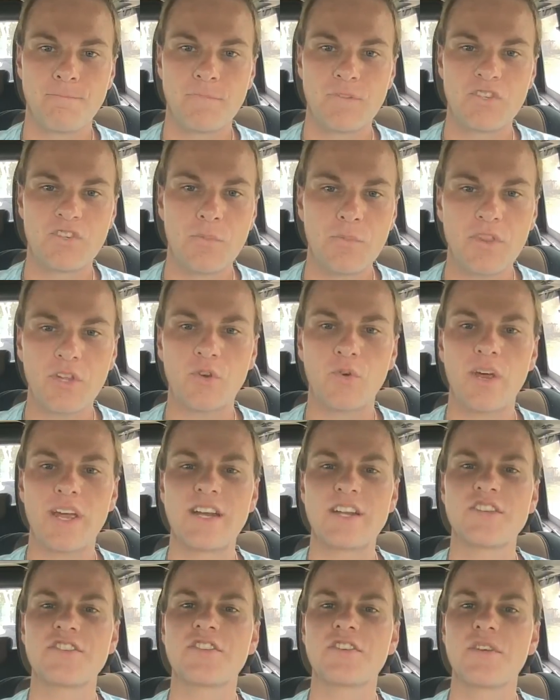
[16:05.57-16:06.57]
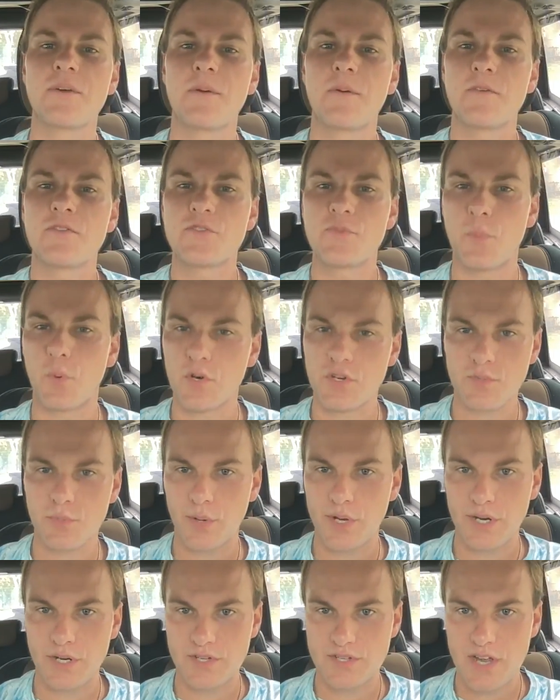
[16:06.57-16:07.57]
Some of the greatest sports
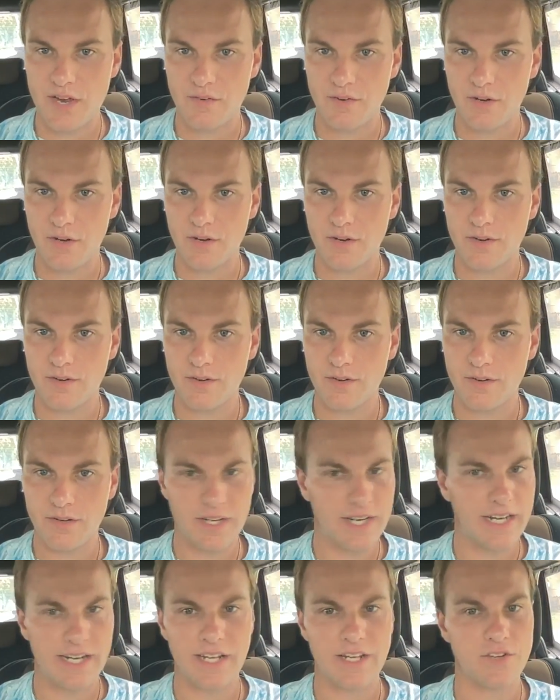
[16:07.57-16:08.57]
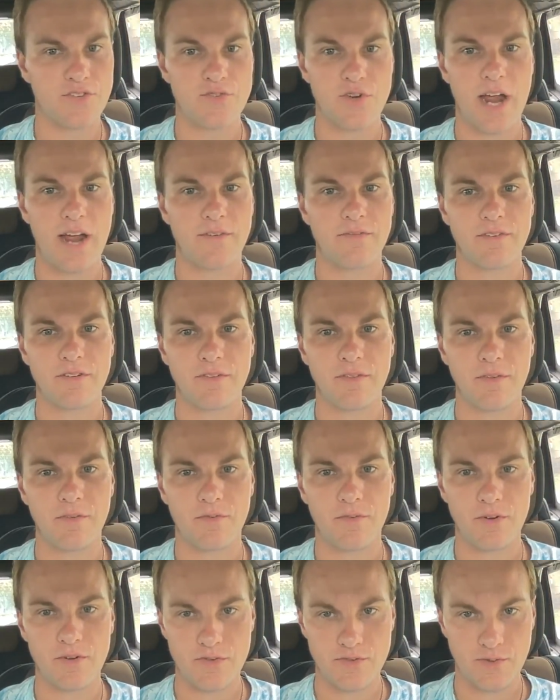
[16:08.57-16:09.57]
players ever didn't get drafted in the
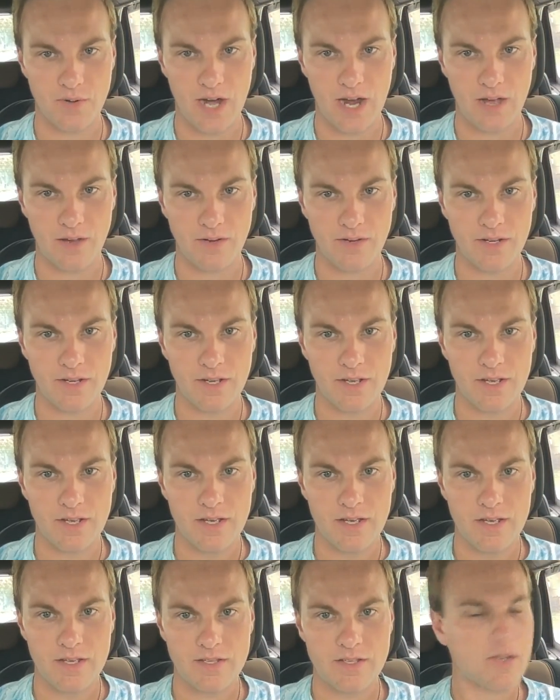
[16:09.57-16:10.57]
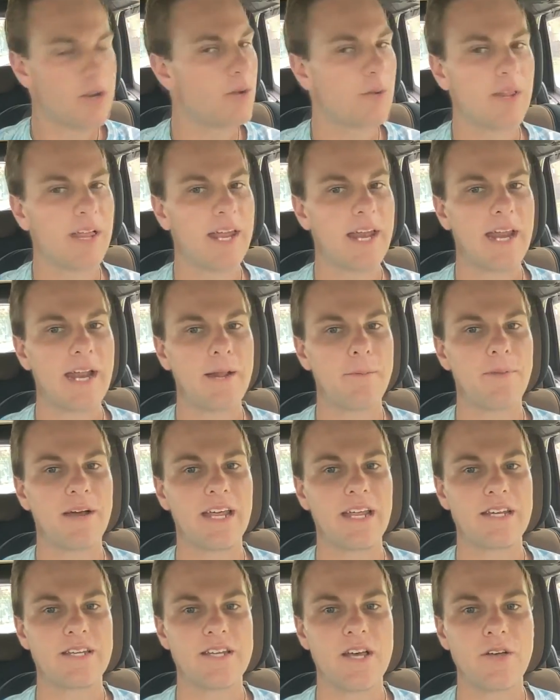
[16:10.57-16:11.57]
first round. So don't let
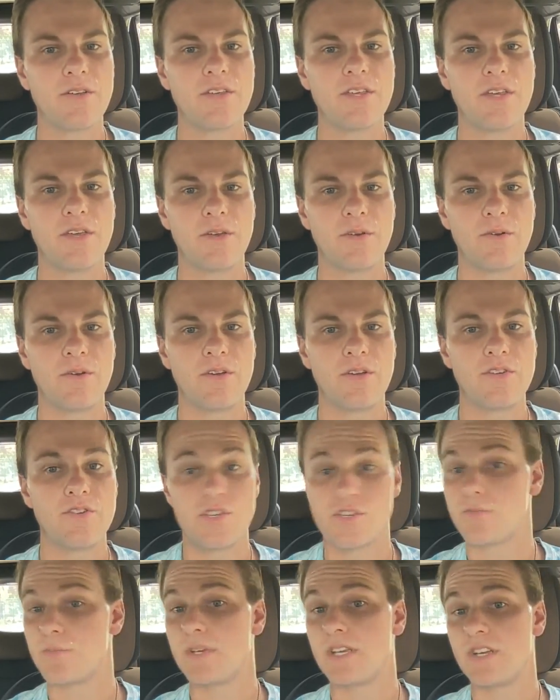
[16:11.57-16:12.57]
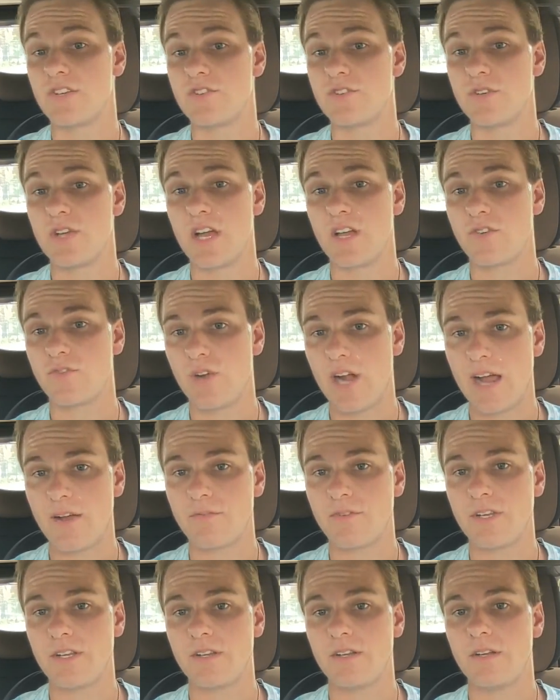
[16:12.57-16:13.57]
anybody tell you, just because you got
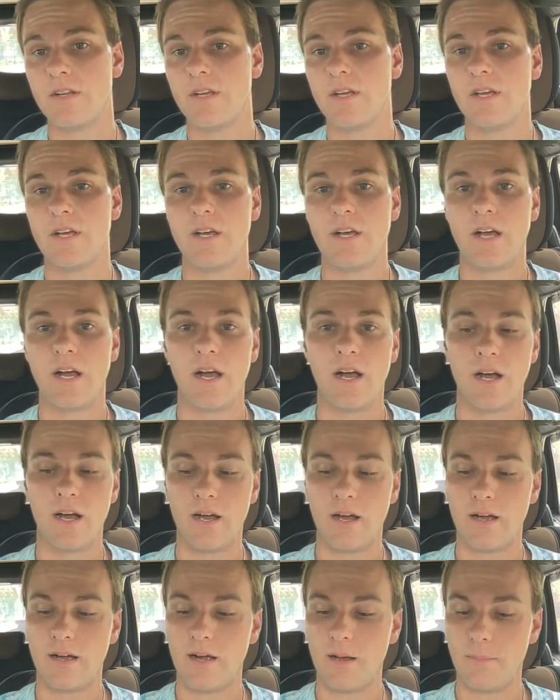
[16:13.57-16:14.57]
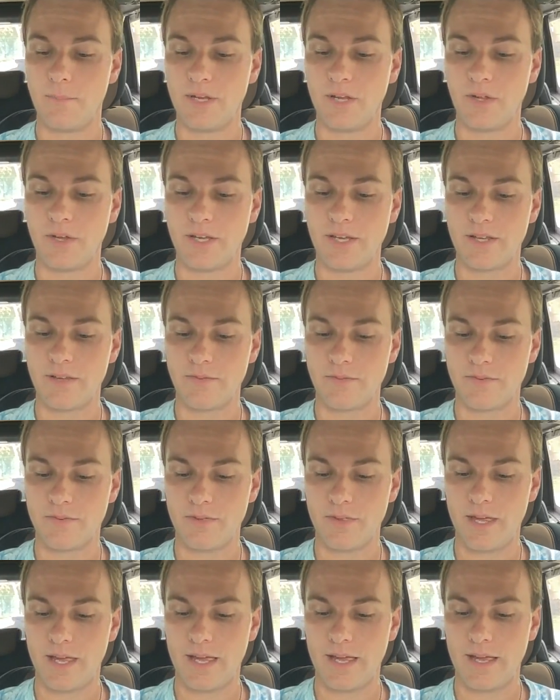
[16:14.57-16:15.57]
drafted a millionth
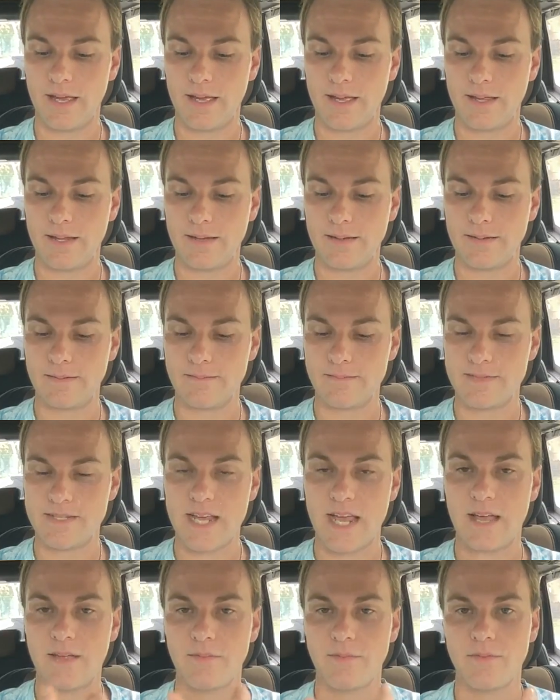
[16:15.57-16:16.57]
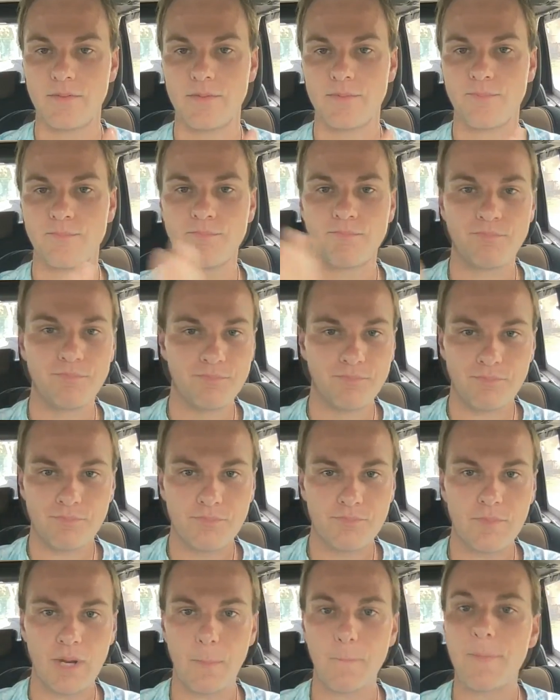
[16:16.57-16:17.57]
and 10th
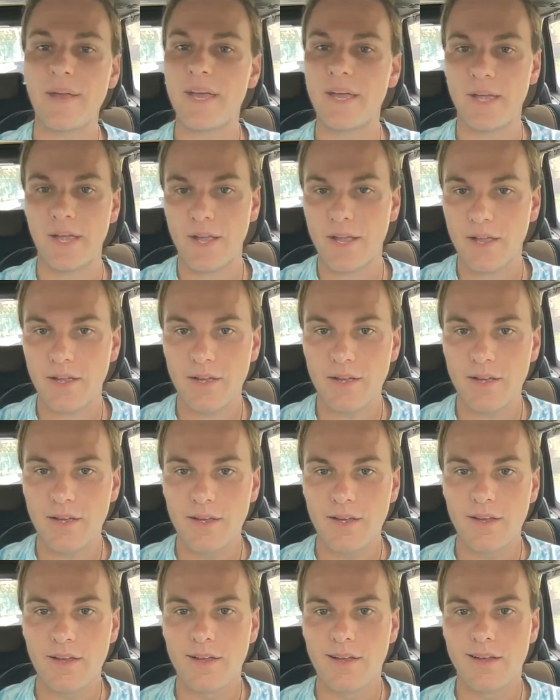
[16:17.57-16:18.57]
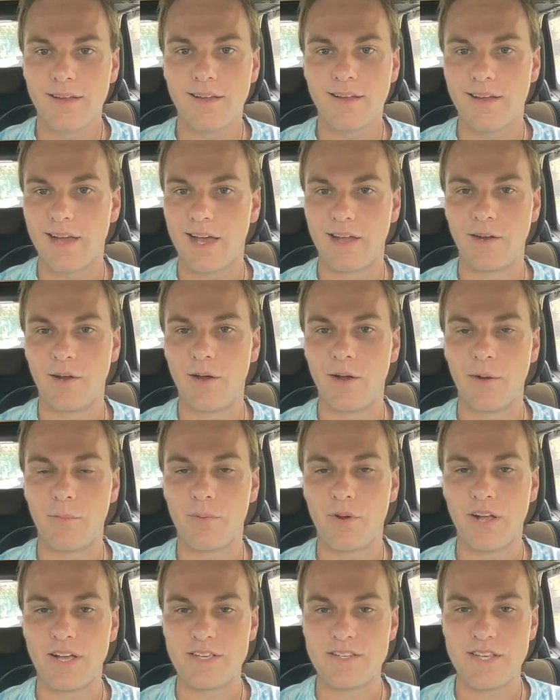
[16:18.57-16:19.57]
pick. I know I
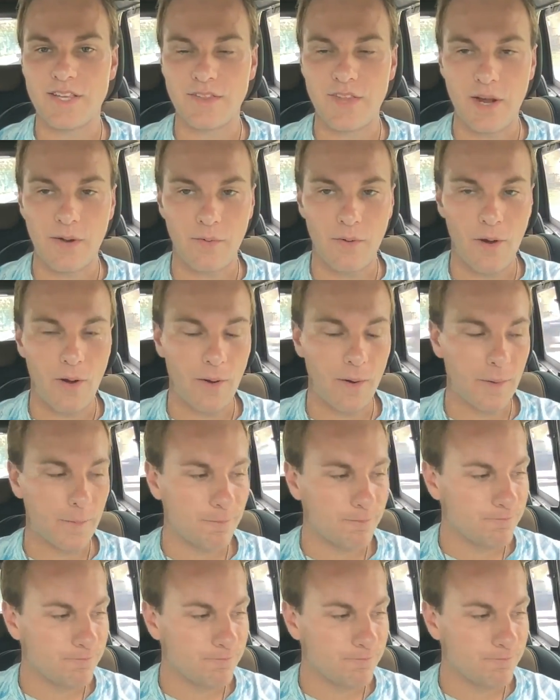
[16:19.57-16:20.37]
probably said that wrong.